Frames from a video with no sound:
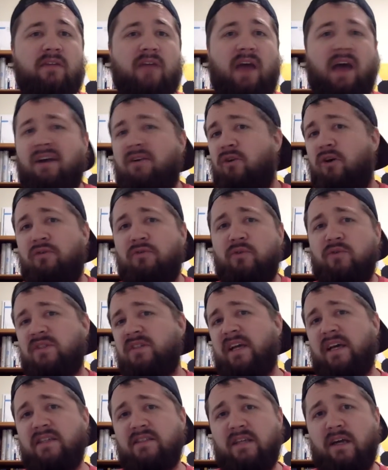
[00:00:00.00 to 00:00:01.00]
I don't know if it was
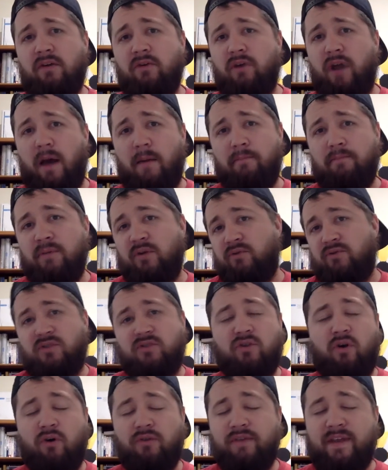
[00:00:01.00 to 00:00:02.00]
a nice town or not, but it was
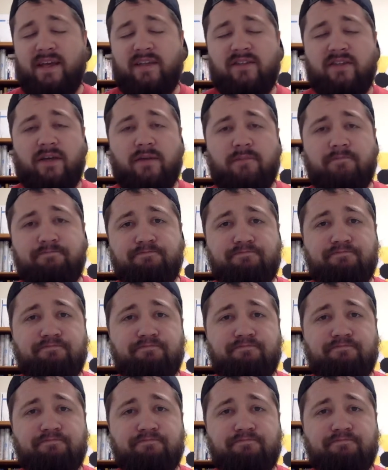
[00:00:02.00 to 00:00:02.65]
just called Nicaea.